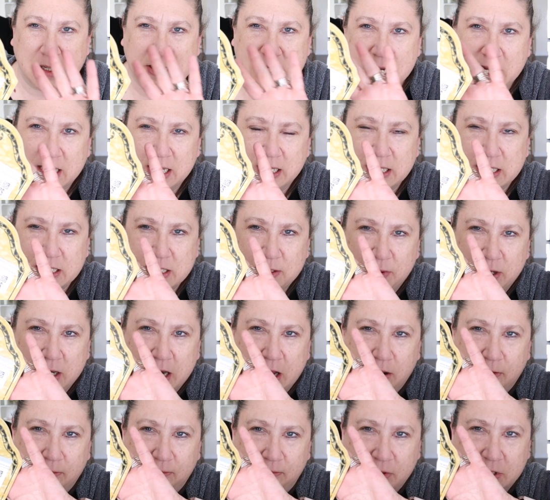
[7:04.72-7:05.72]
be taking this
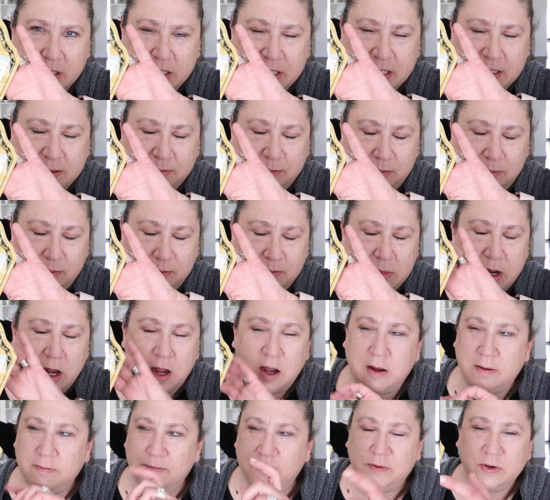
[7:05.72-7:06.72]
one out
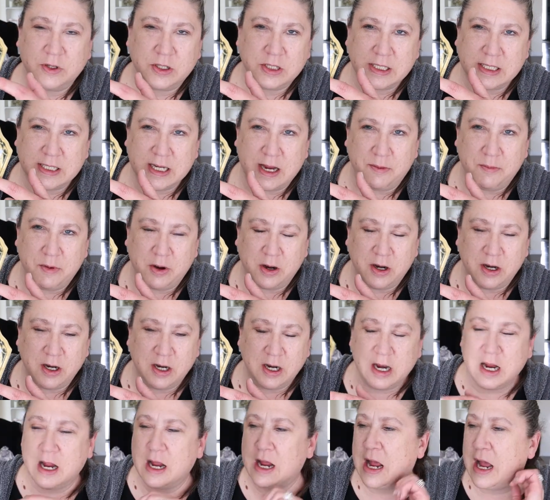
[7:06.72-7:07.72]
for
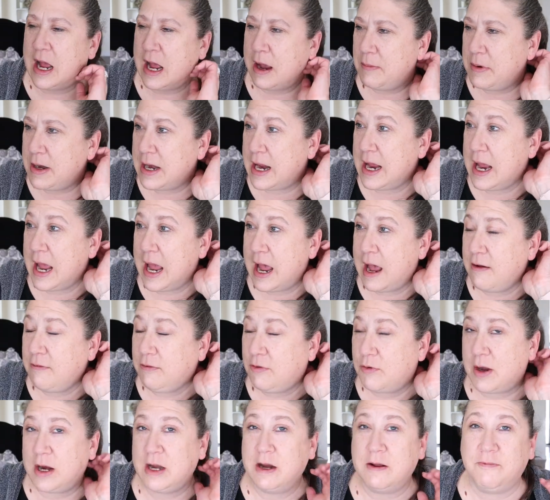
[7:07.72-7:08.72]
summer. I mean, I
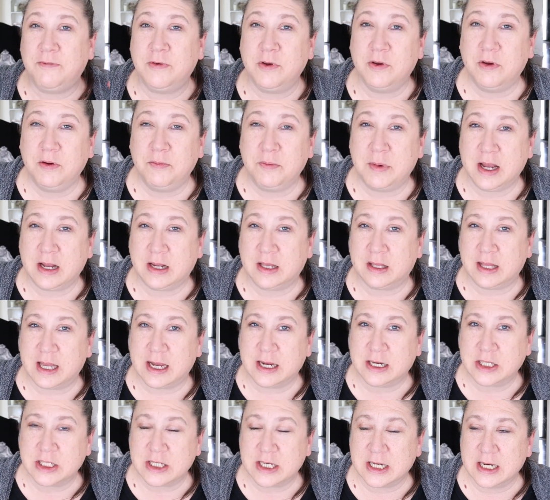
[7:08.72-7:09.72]
have quite a few in my
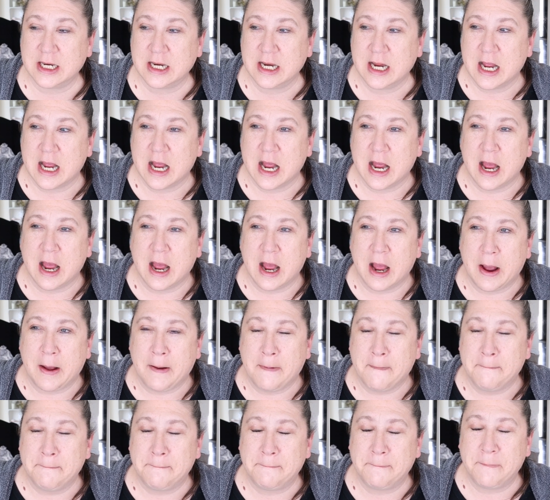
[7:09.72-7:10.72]
collection,
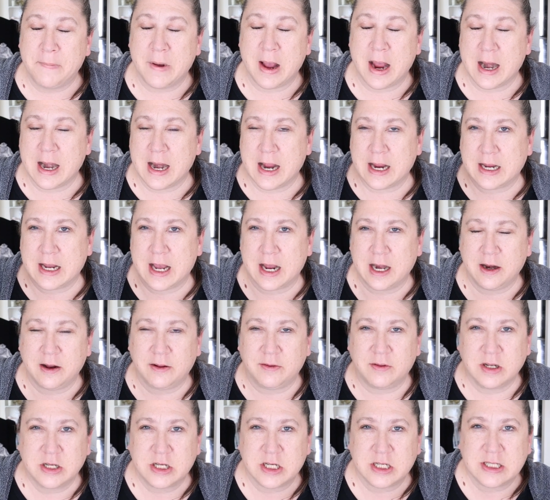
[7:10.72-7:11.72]
and I kind
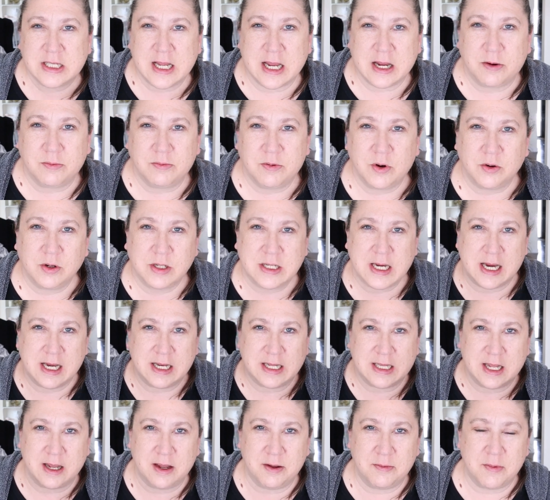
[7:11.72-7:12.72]
of just like
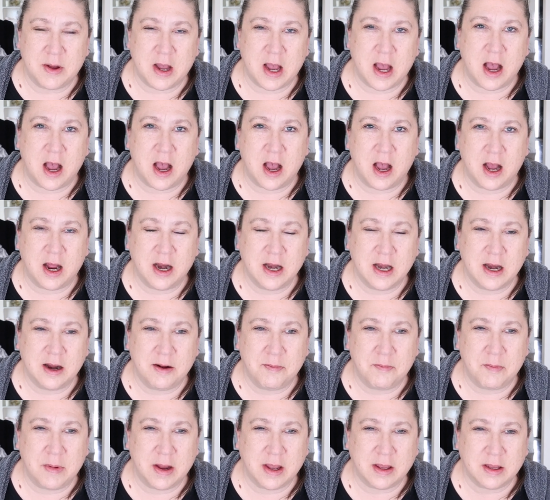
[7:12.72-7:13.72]
rotate them
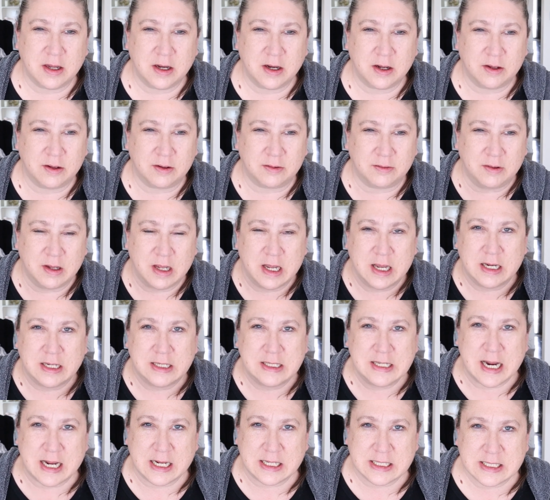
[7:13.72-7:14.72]
on my little
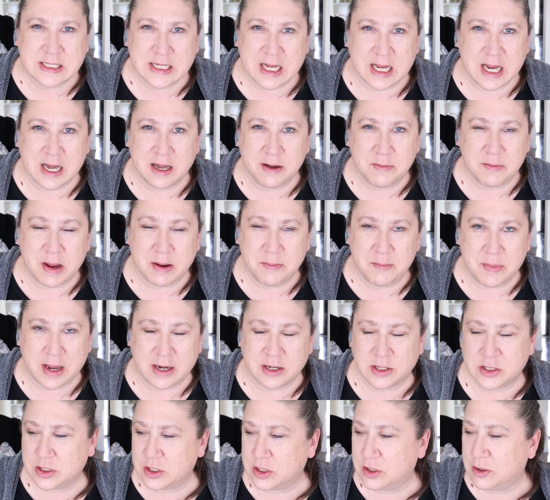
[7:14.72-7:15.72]
desk in my
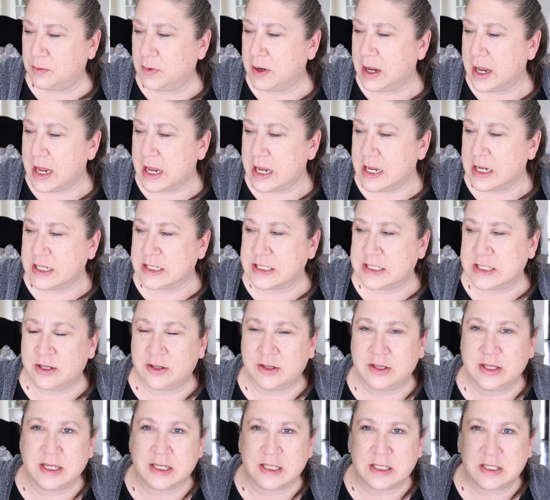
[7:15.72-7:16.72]
bedroom.
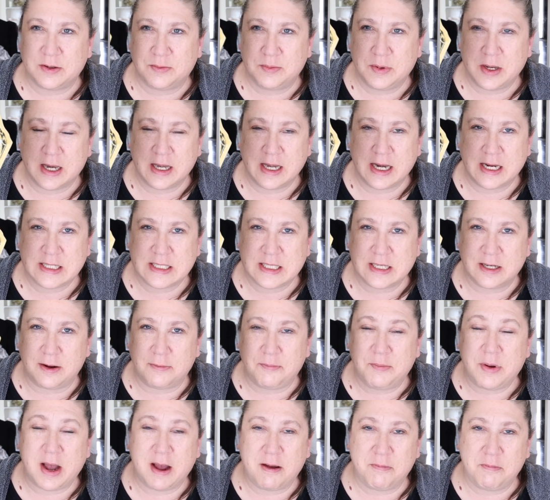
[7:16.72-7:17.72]
So this will be a nice
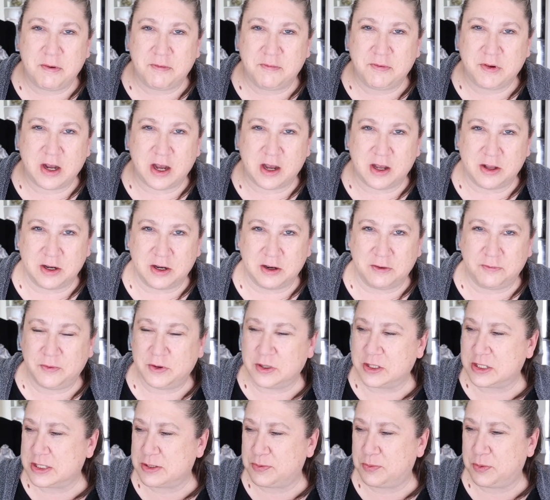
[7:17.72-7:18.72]
little pop of color
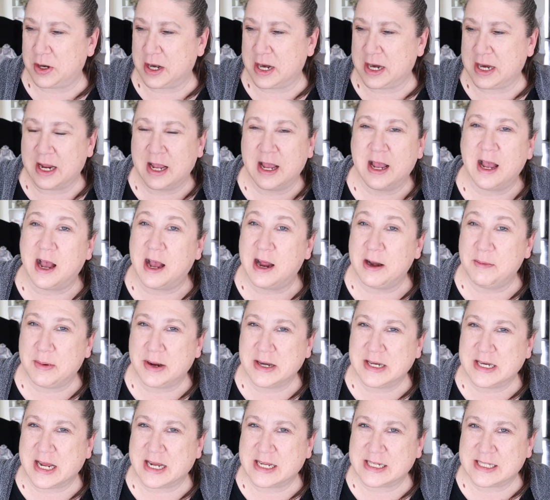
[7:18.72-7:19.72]
for spring on
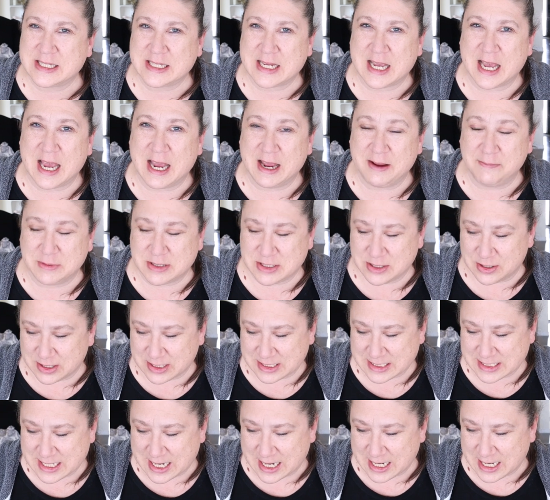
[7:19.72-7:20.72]
my desk. I am so
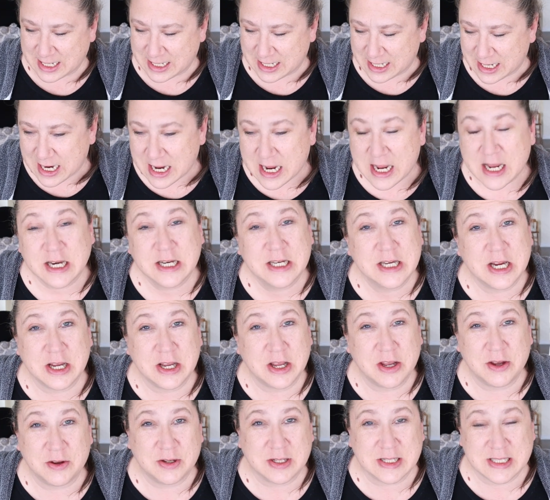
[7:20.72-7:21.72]
excited to
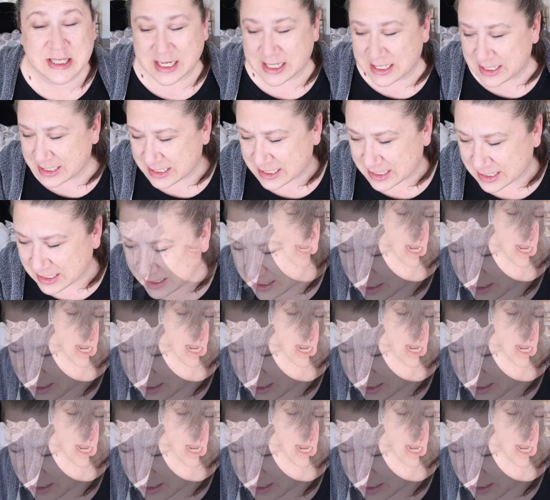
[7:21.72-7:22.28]
use it.